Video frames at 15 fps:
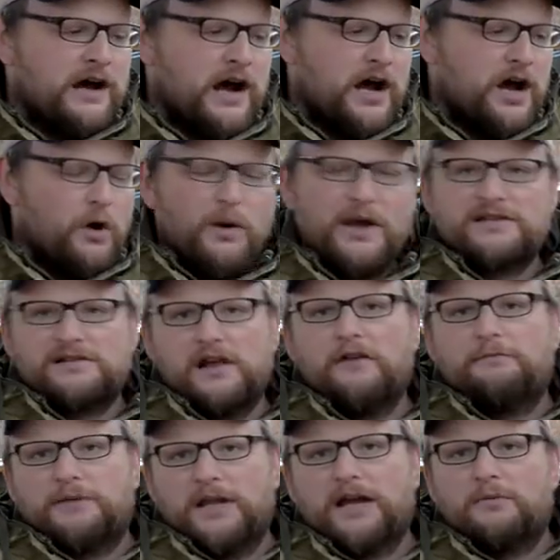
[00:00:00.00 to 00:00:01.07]
I always
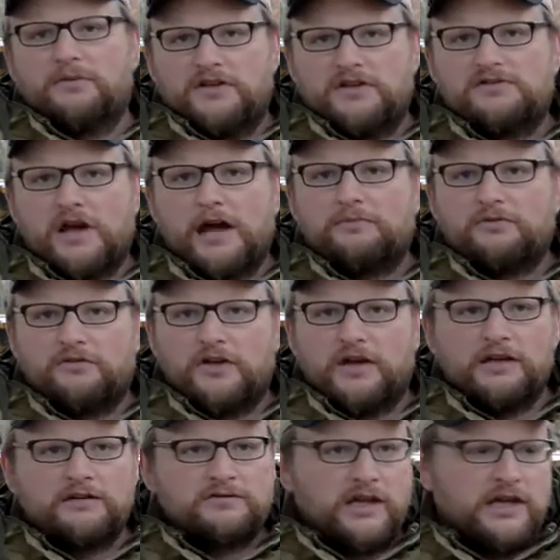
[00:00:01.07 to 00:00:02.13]
love playing with these types of
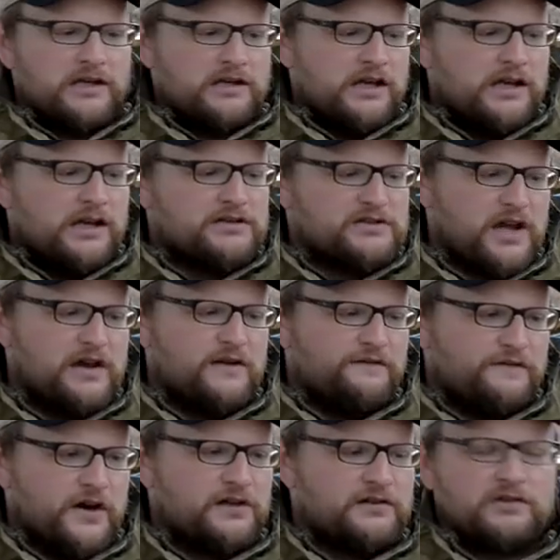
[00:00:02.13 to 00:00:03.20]
things, and it is kind of
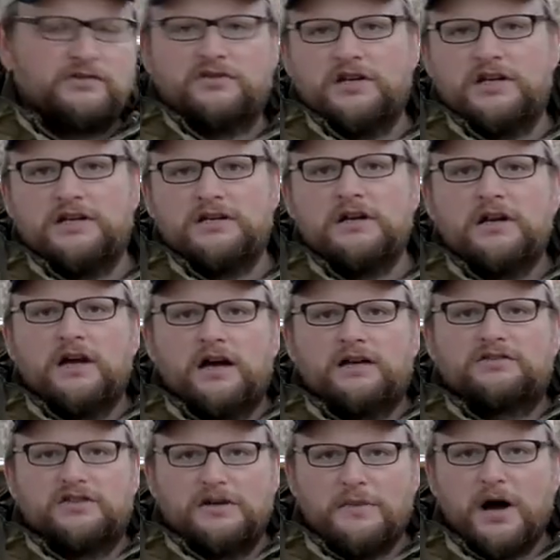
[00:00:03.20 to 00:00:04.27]
fun to see a
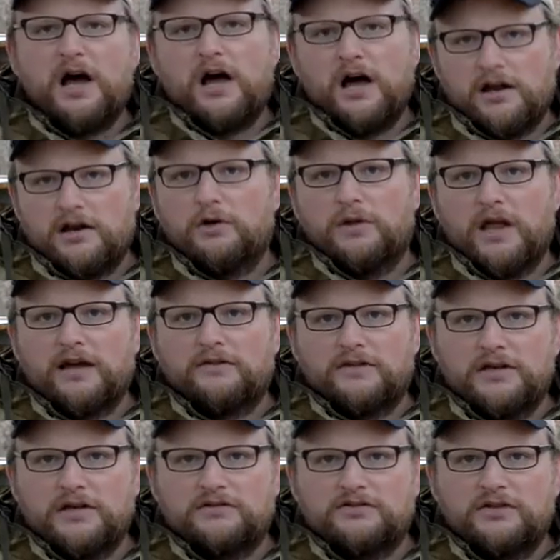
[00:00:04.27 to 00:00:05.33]
semi-auto like
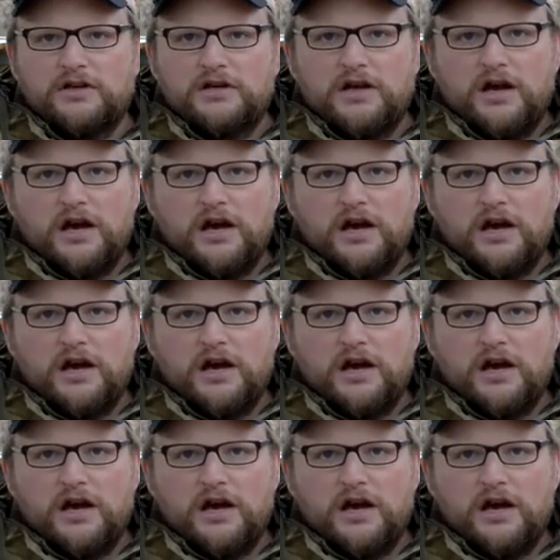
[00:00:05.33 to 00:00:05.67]
this.